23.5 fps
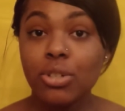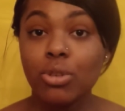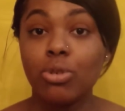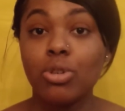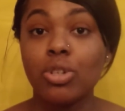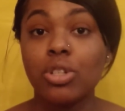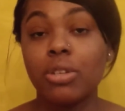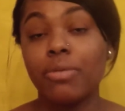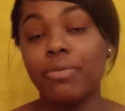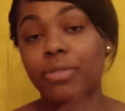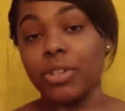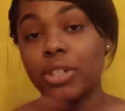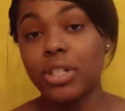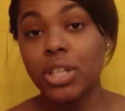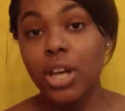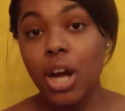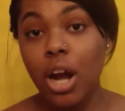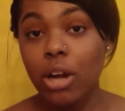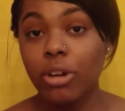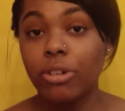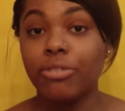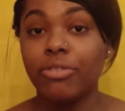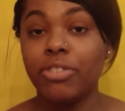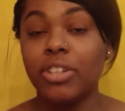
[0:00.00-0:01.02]
or some
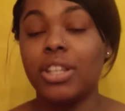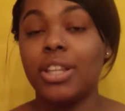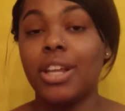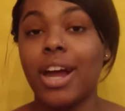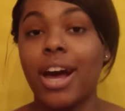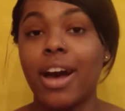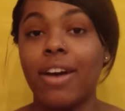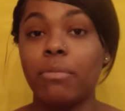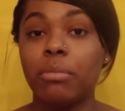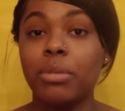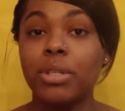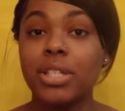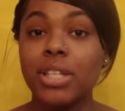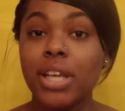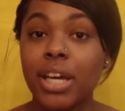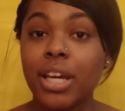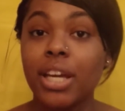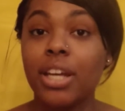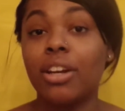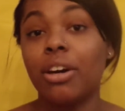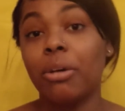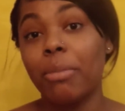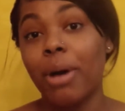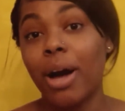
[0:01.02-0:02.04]
photography that I've been
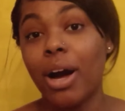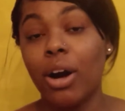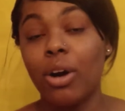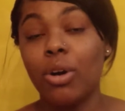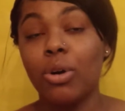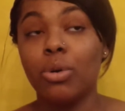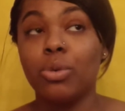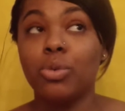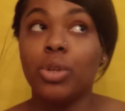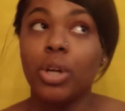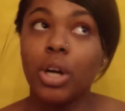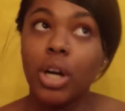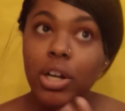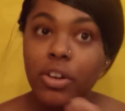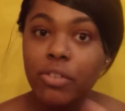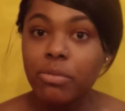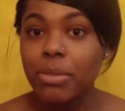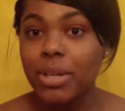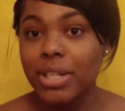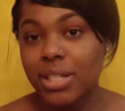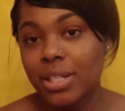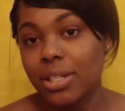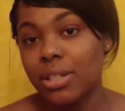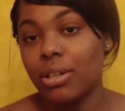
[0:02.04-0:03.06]
taking on my own
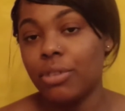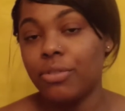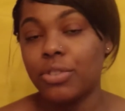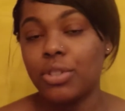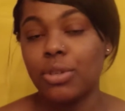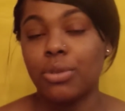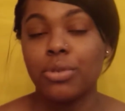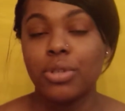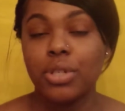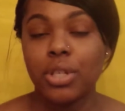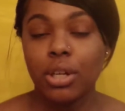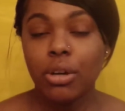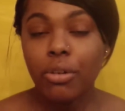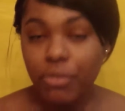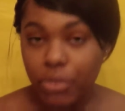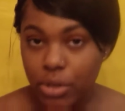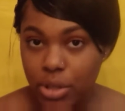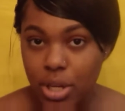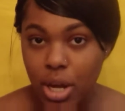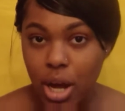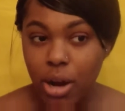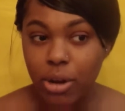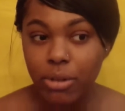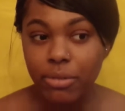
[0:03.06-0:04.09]
of myself, so
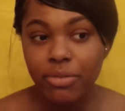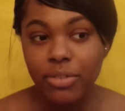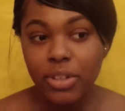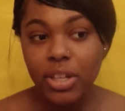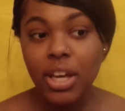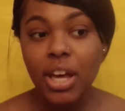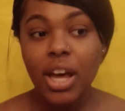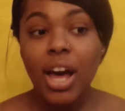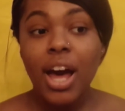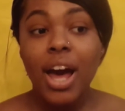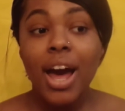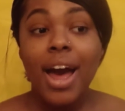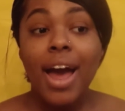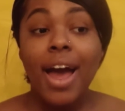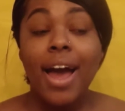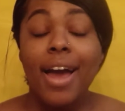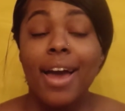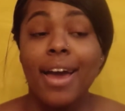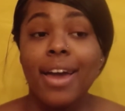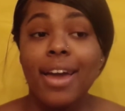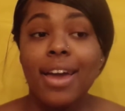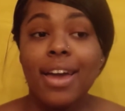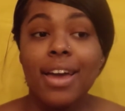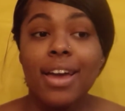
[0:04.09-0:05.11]
self-photography.
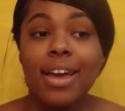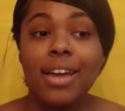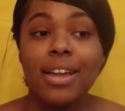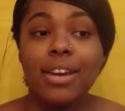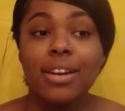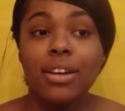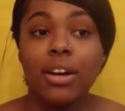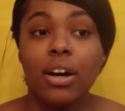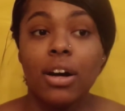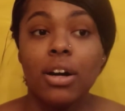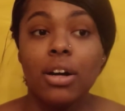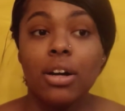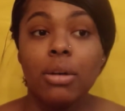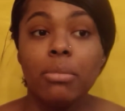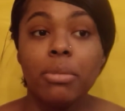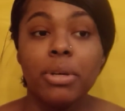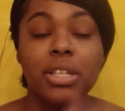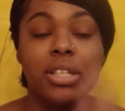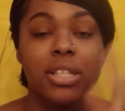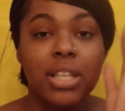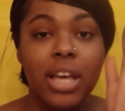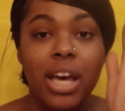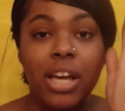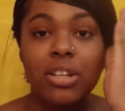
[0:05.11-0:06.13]
And
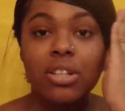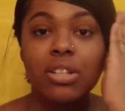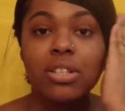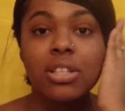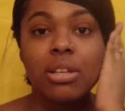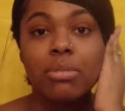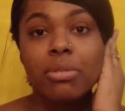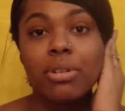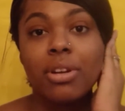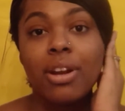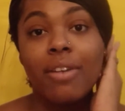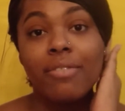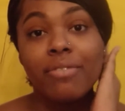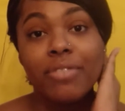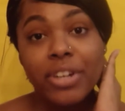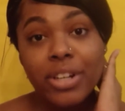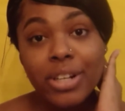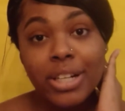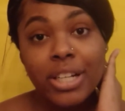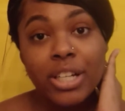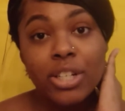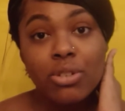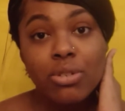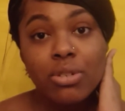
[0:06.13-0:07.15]
it's actually something I'm
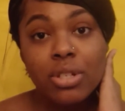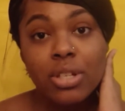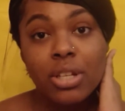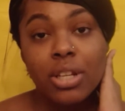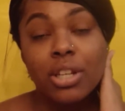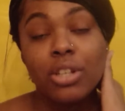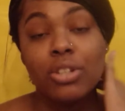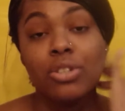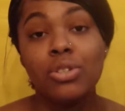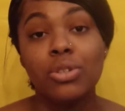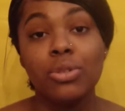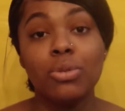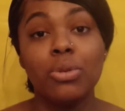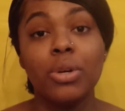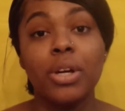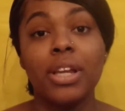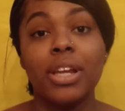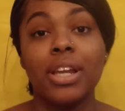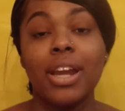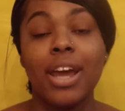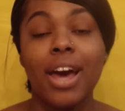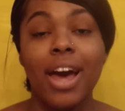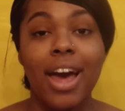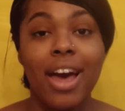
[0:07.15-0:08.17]
very interested in doing,
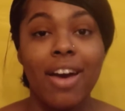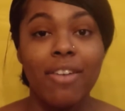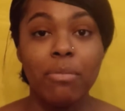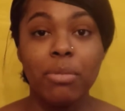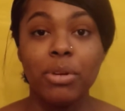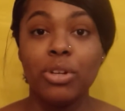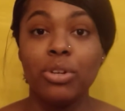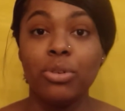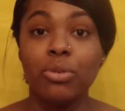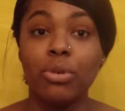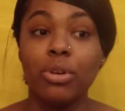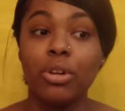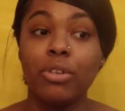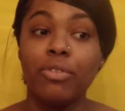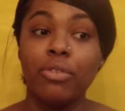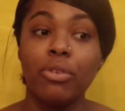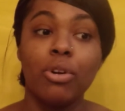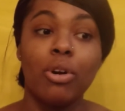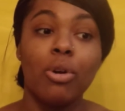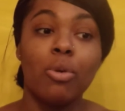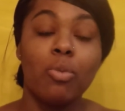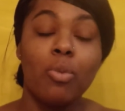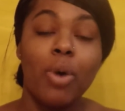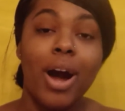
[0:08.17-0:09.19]
and I have been doing it
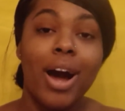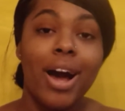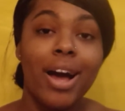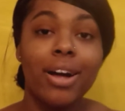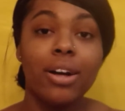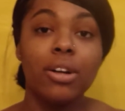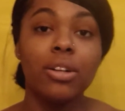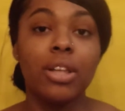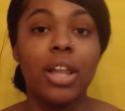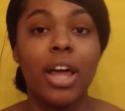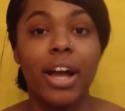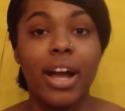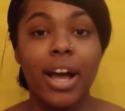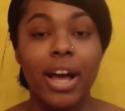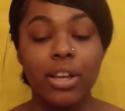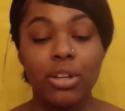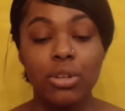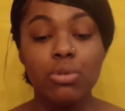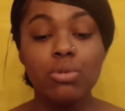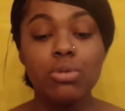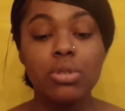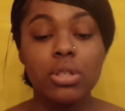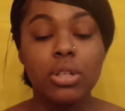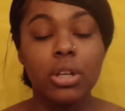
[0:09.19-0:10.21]
for a while. Like, I
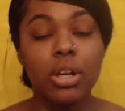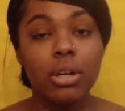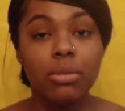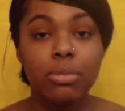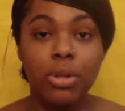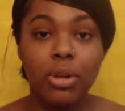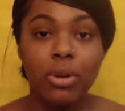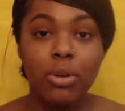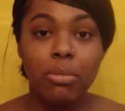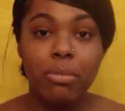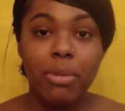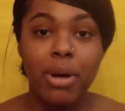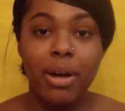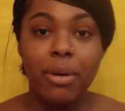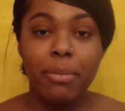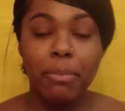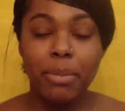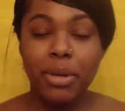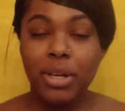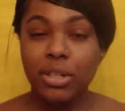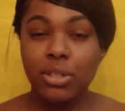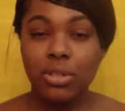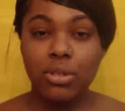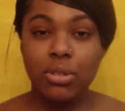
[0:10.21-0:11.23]
used to upload my
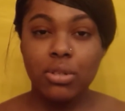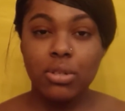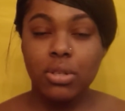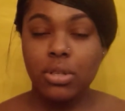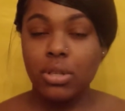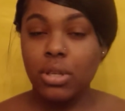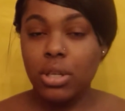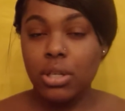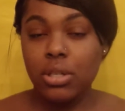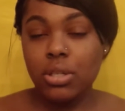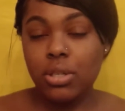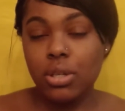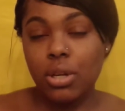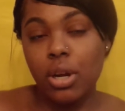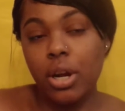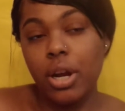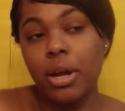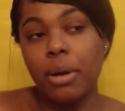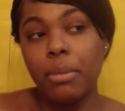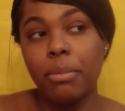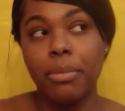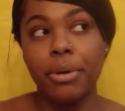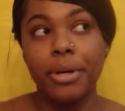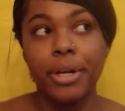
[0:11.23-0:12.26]
pictures to
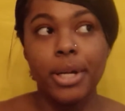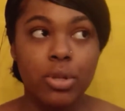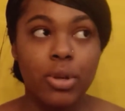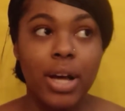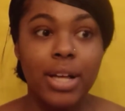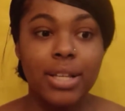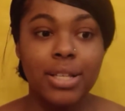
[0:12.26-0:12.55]
Instagram, but I